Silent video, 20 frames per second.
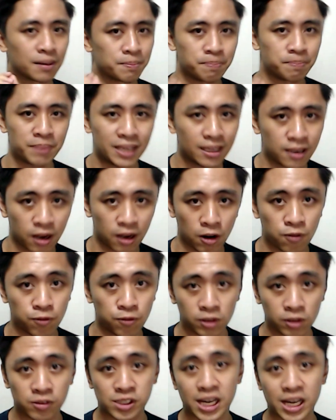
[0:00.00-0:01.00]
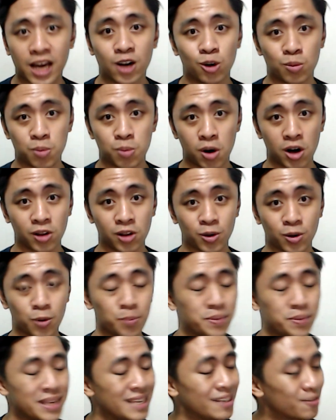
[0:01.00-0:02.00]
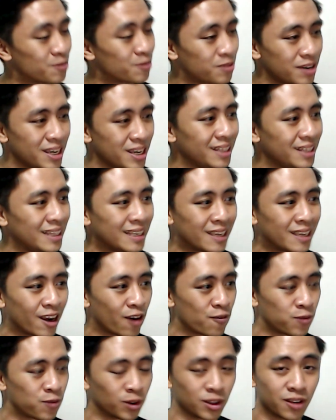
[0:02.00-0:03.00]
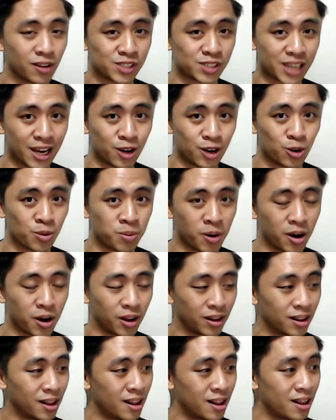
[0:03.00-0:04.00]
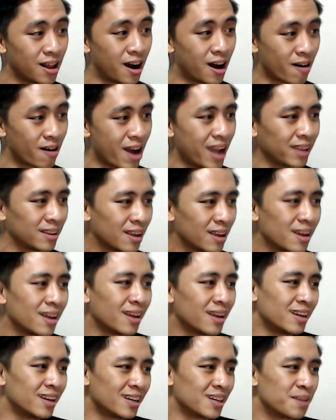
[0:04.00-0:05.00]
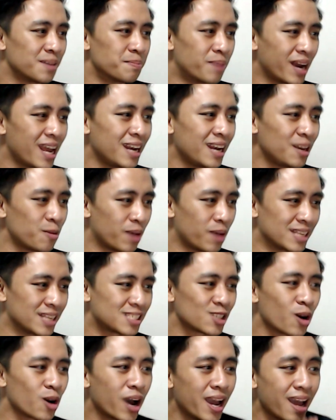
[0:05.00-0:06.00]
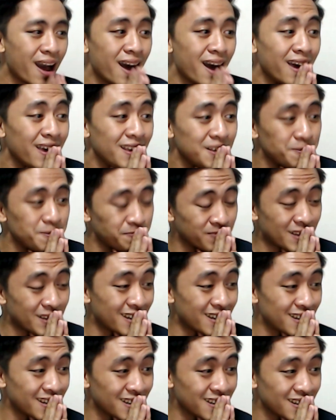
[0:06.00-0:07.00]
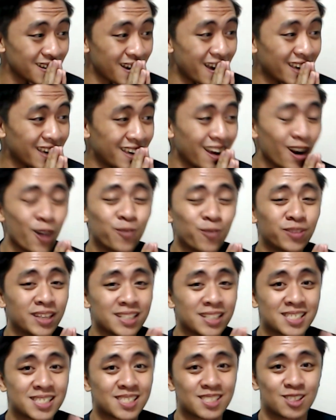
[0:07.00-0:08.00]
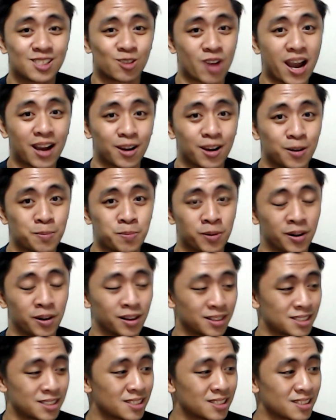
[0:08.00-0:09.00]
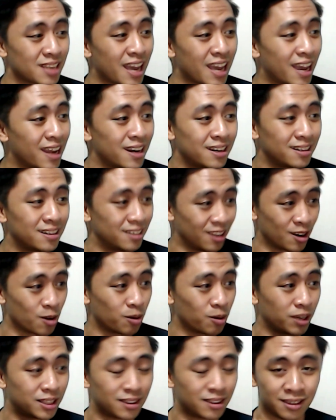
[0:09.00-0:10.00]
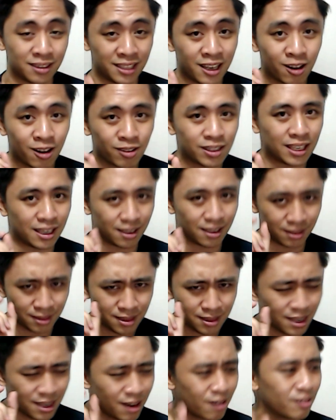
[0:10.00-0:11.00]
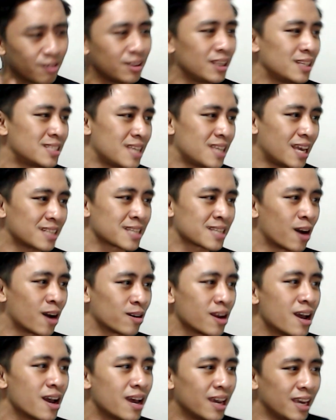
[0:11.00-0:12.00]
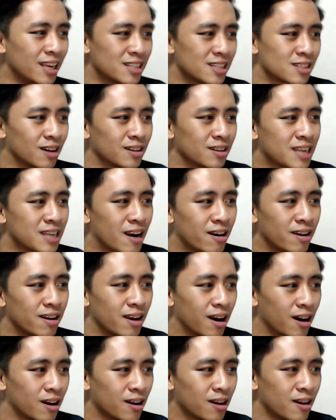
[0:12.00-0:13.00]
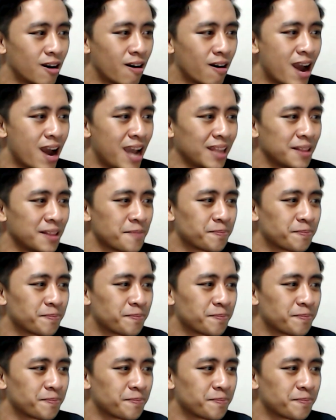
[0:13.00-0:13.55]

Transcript: Be careful of Shadow Ball though. Be really careful of Shadow Ball. Alright? But anyway, so I get off this Dragon Pulse and, it nearly takes out his Altaria. Alright?